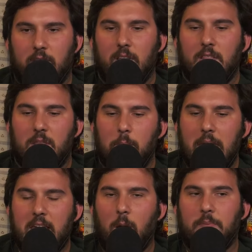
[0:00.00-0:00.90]
The
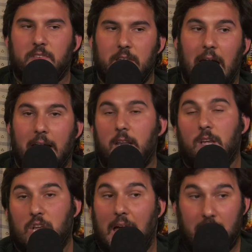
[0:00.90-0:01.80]
makeup's not
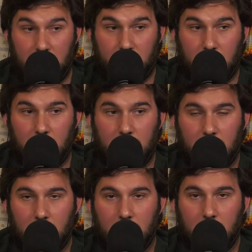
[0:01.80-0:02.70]
kind of good,
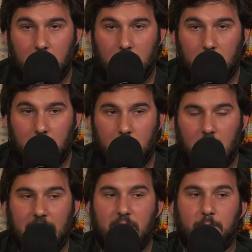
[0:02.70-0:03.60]

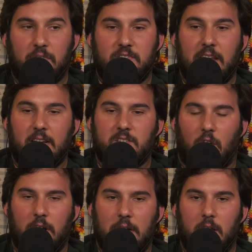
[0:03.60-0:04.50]
and the prosthetics
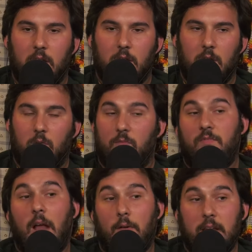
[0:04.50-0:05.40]
aren't
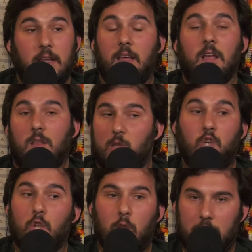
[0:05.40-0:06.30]
very
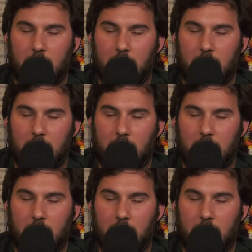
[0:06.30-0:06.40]
good looking.